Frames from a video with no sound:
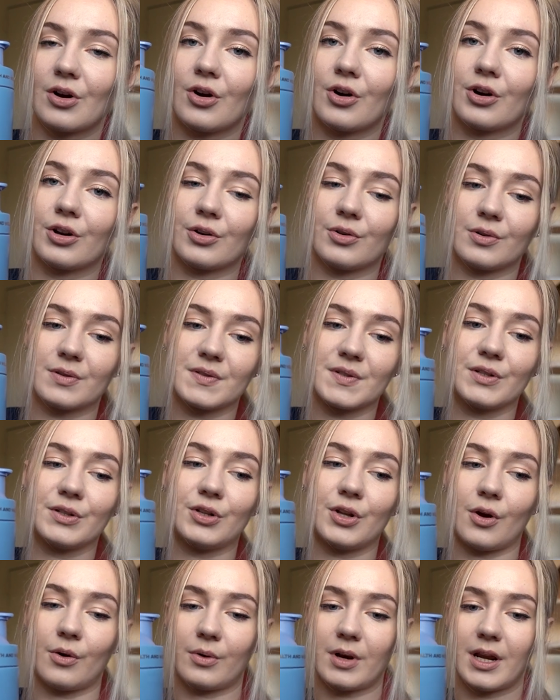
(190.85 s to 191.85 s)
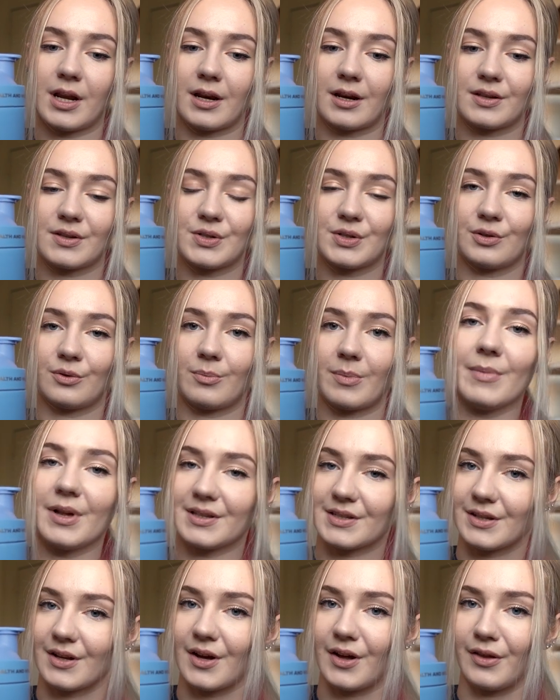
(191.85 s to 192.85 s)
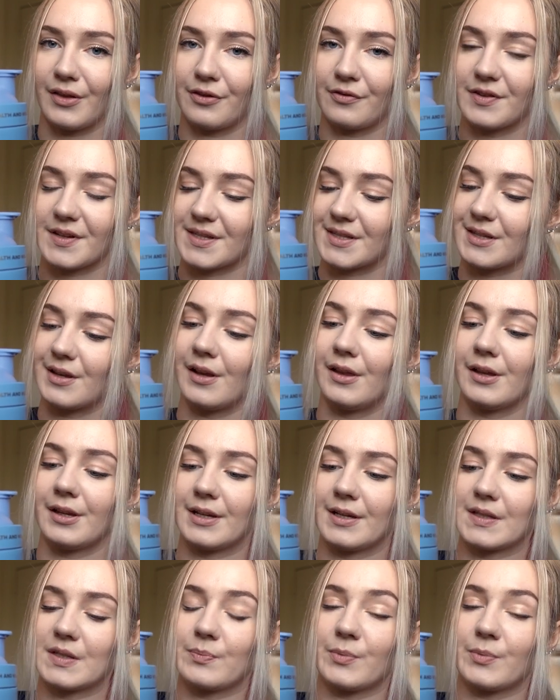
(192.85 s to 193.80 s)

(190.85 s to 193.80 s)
are going to donate to mental health facilities,